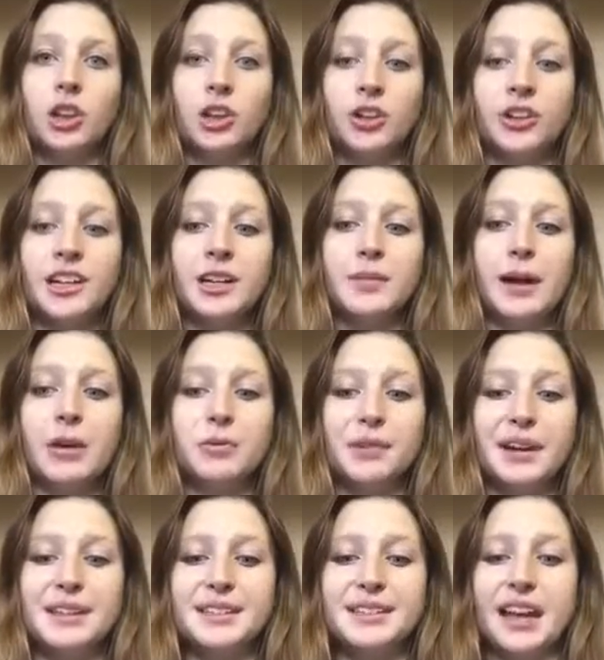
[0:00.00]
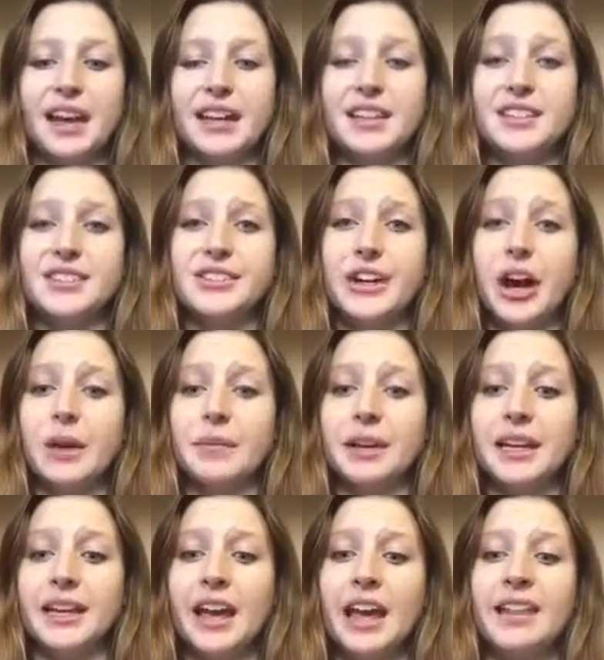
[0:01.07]
Learning about race science taught
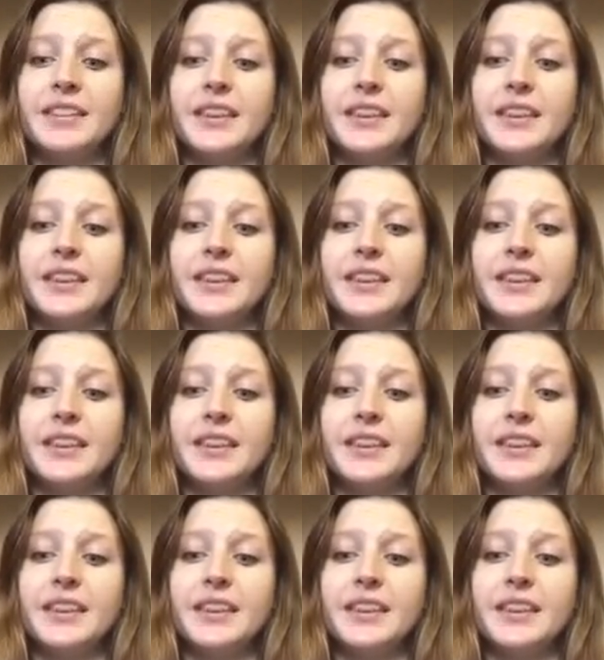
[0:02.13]
me